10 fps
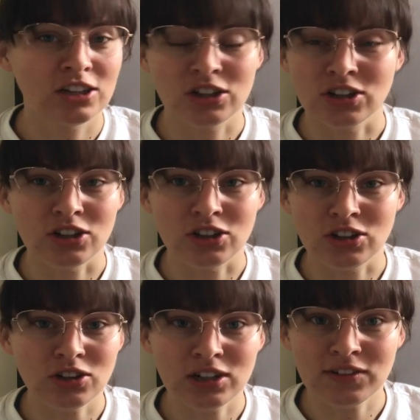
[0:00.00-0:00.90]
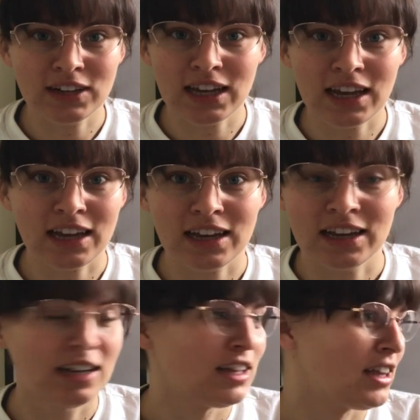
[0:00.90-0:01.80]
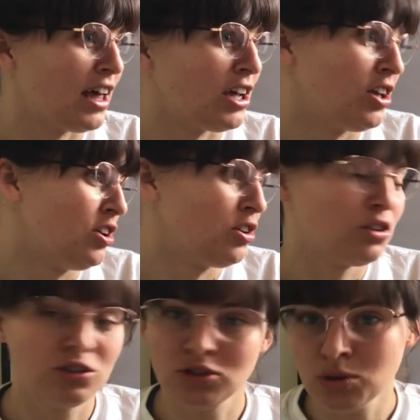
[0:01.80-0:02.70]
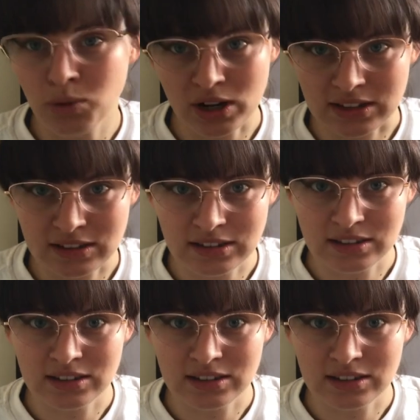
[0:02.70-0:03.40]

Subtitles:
you don't even get like 2 points